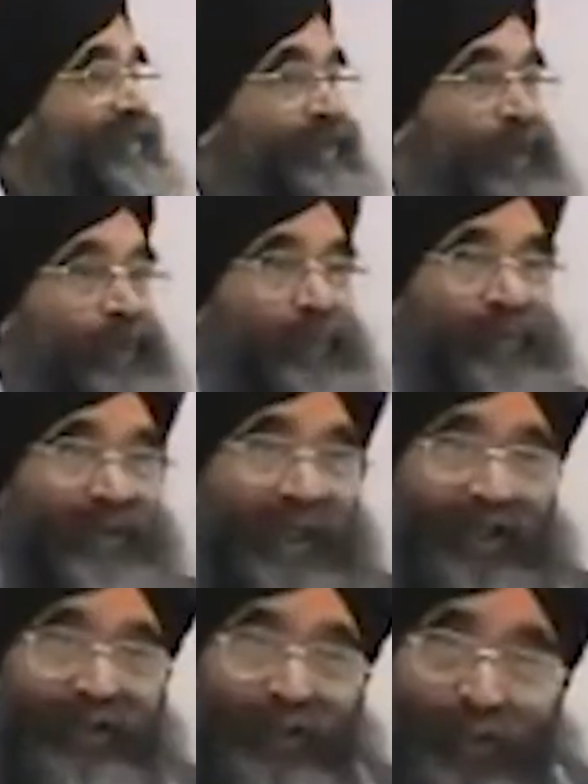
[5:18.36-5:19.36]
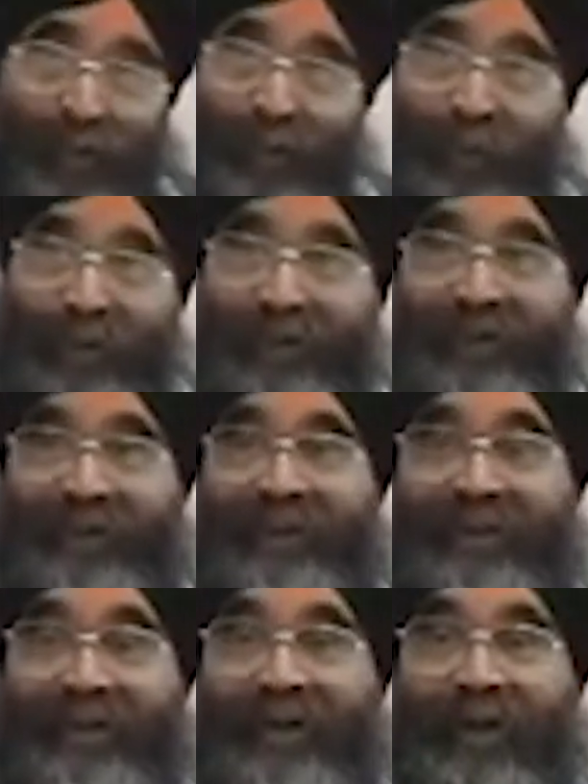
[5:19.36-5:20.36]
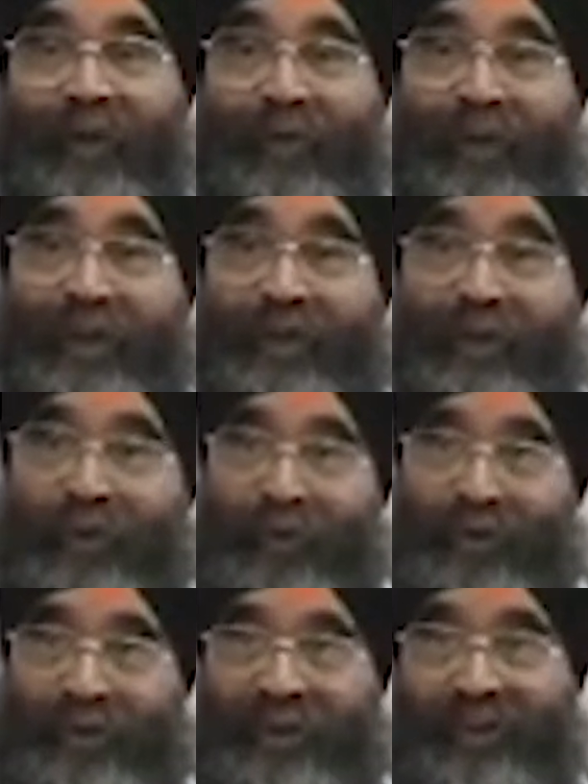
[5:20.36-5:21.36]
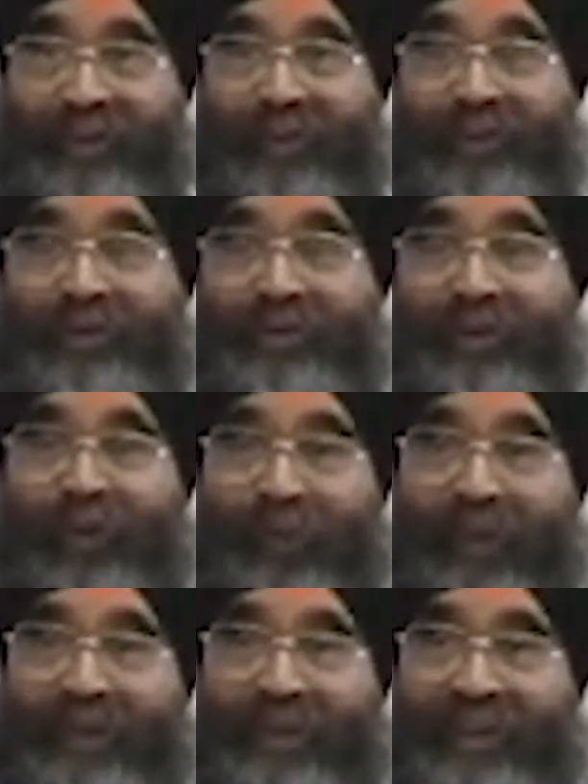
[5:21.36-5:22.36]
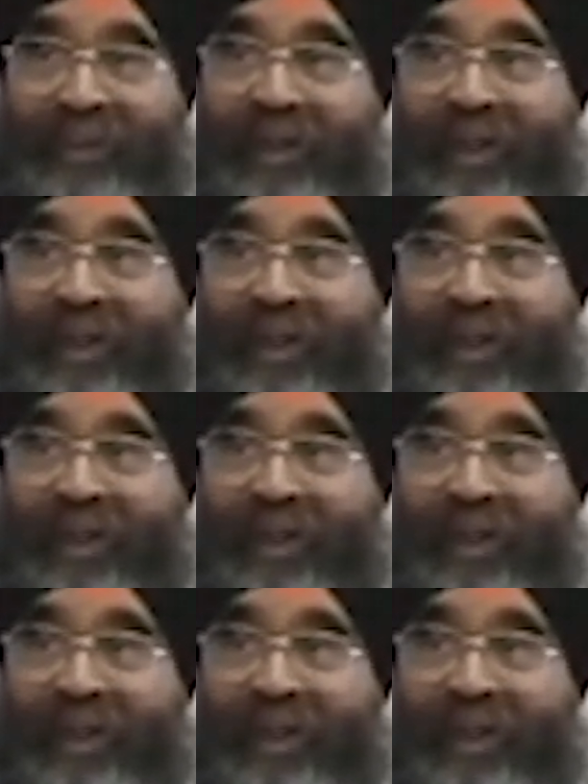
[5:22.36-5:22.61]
to open that door, only Guruji, with his true blessing